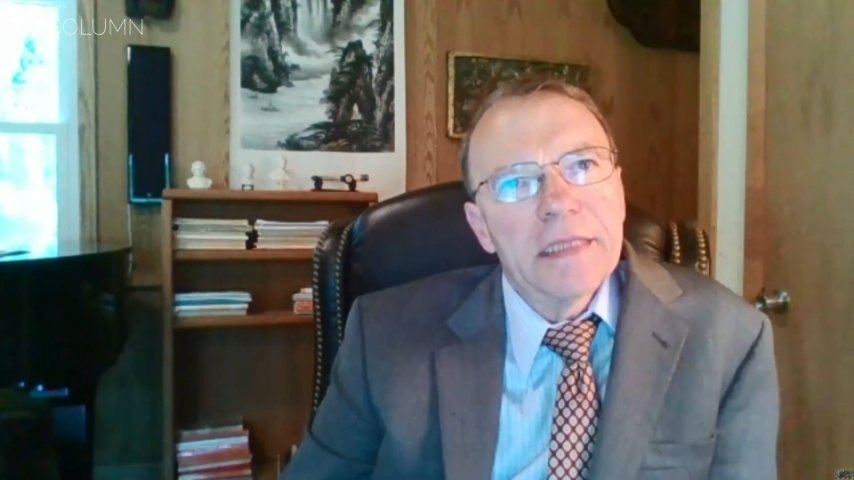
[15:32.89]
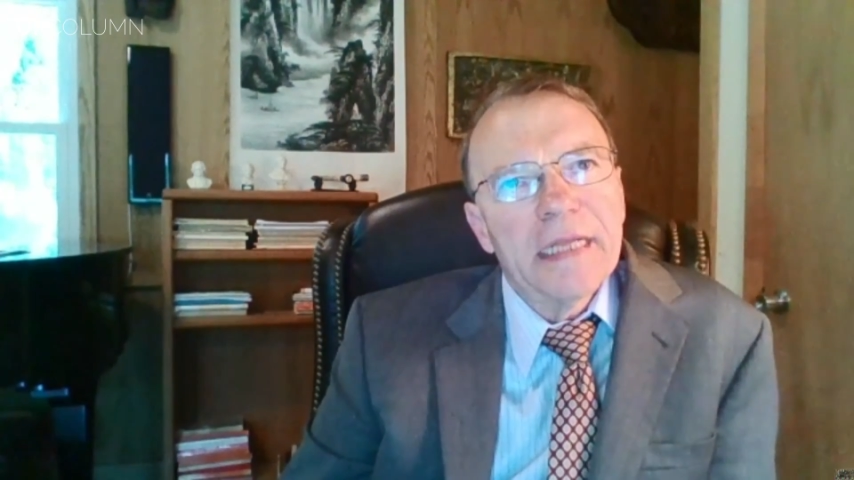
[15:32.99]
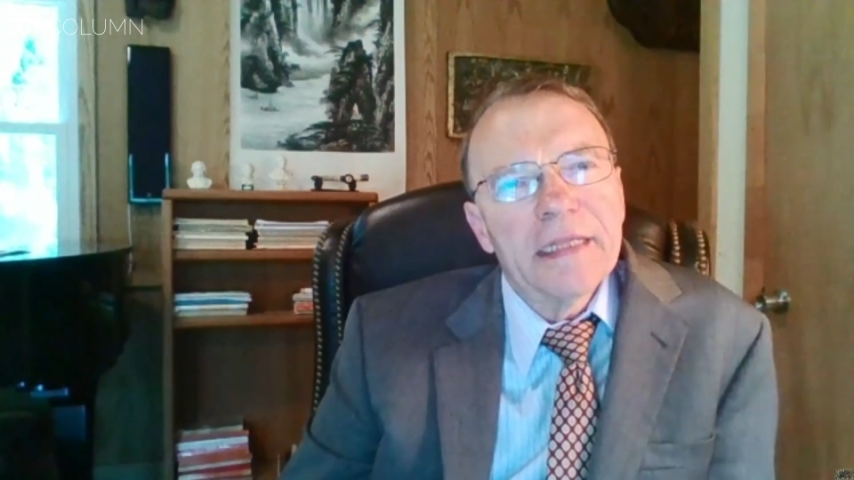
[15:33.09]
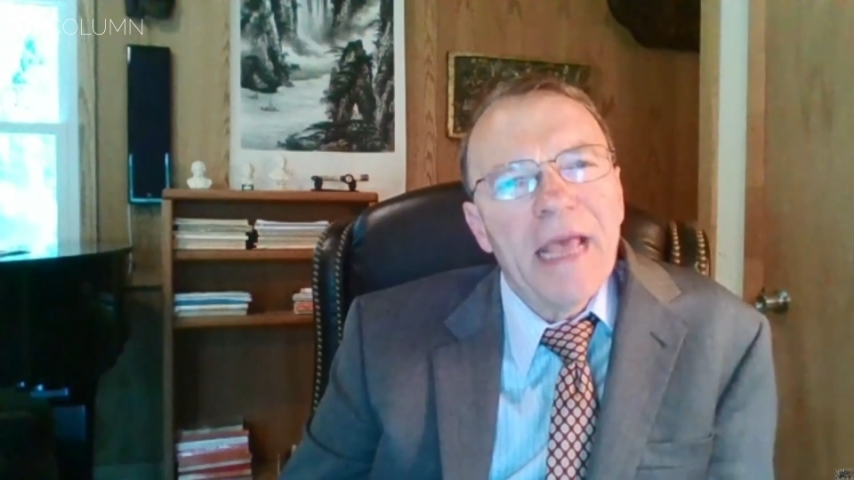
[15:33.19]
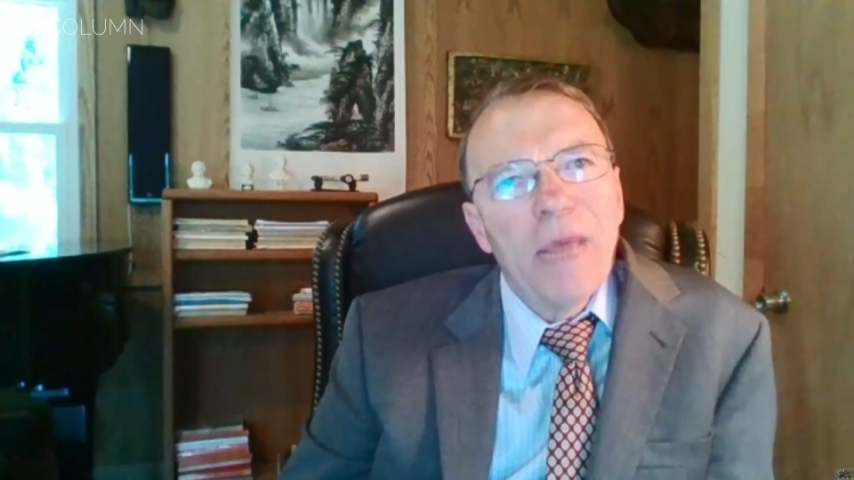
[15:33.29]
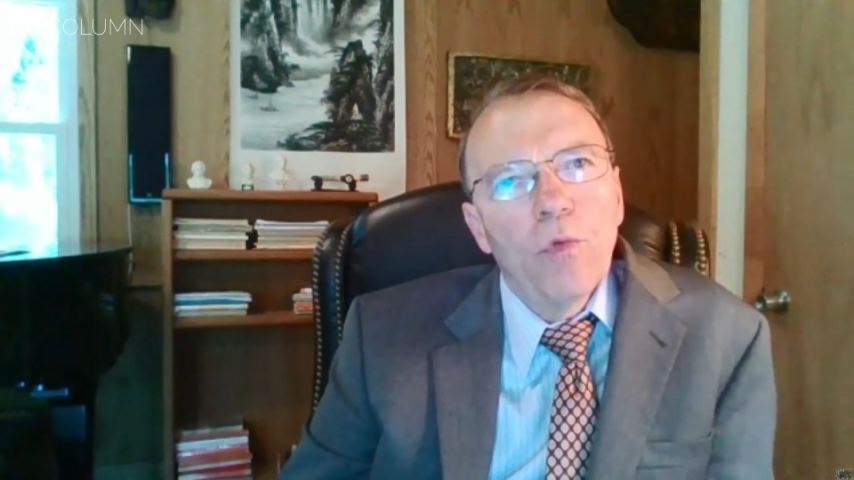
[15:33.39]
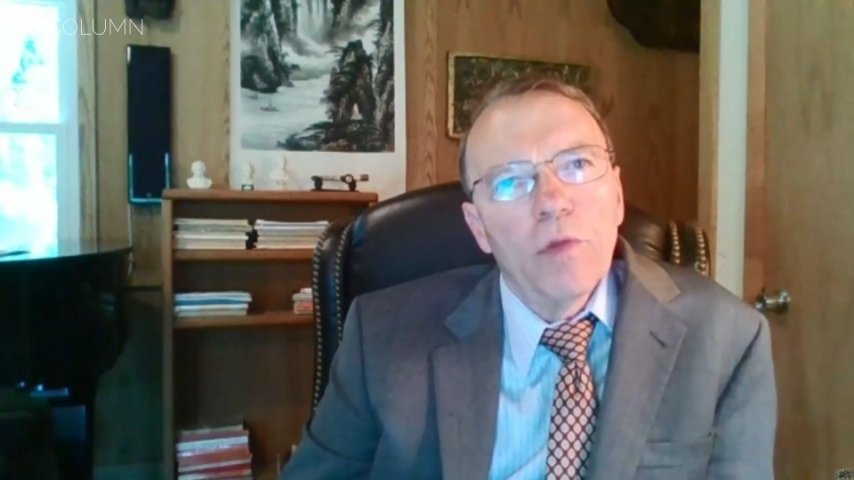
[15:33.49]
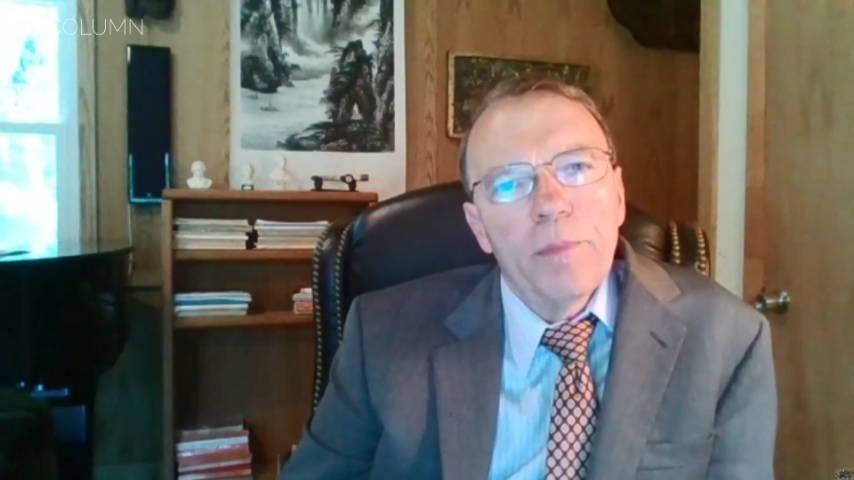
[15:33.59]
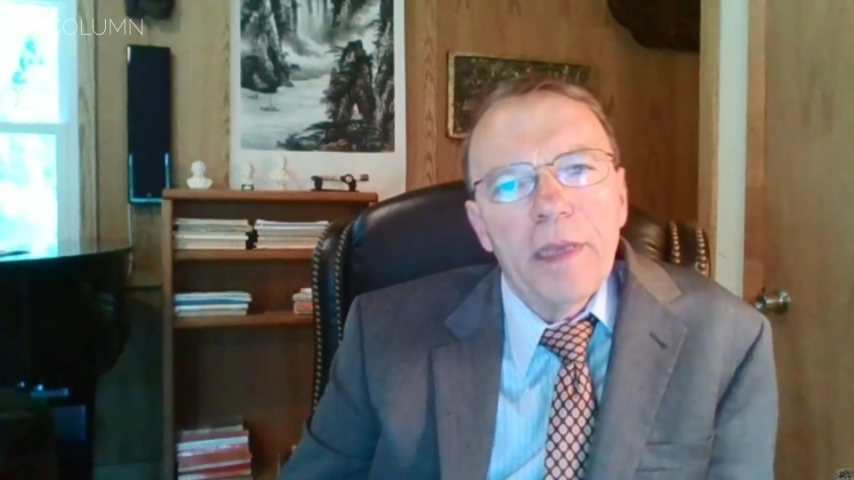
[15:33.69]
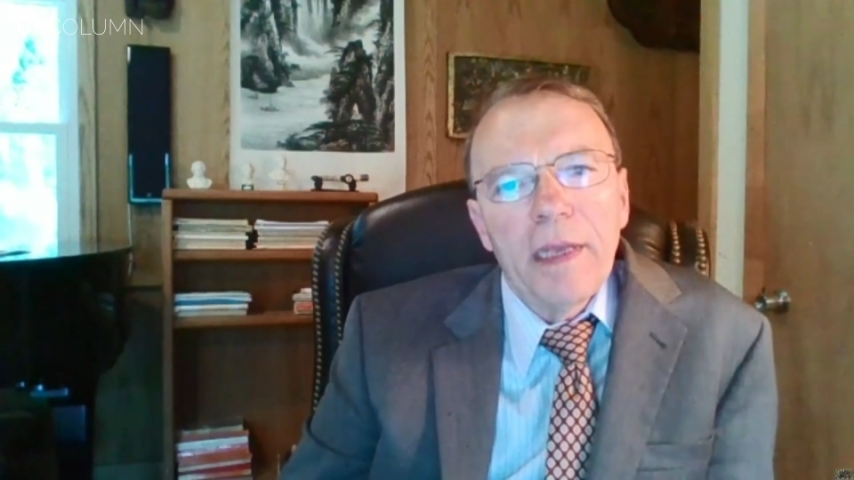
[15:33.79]
that they
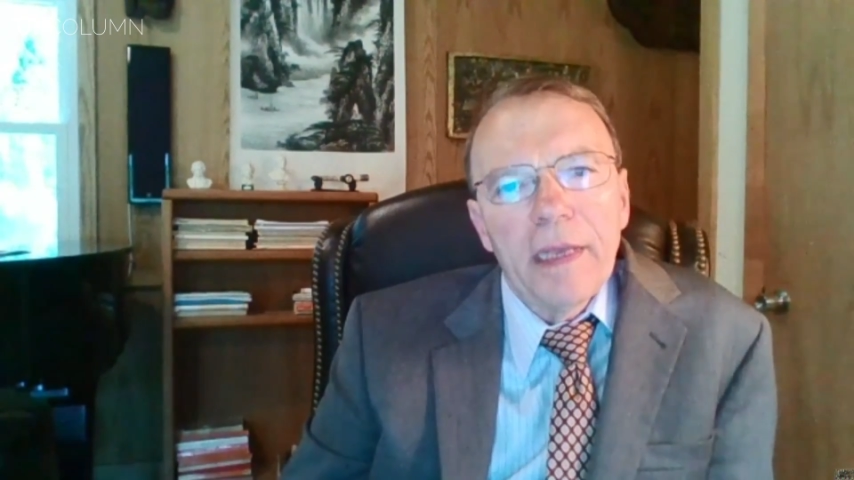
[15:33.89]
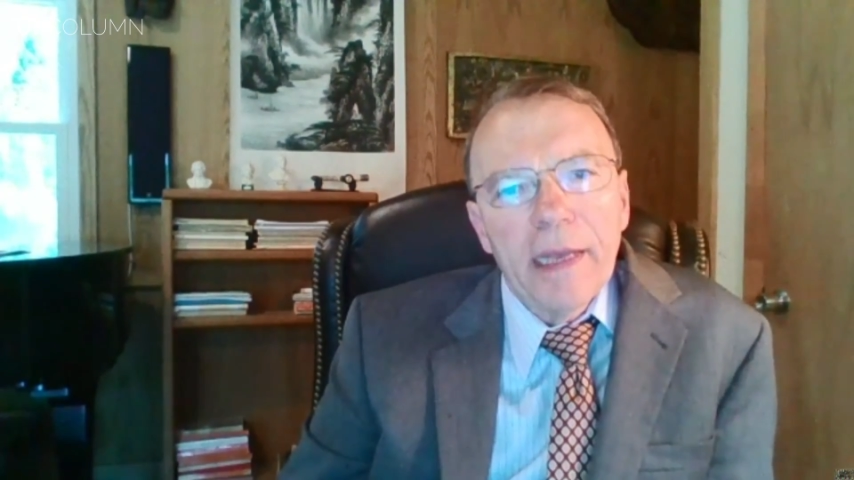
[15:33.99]
were being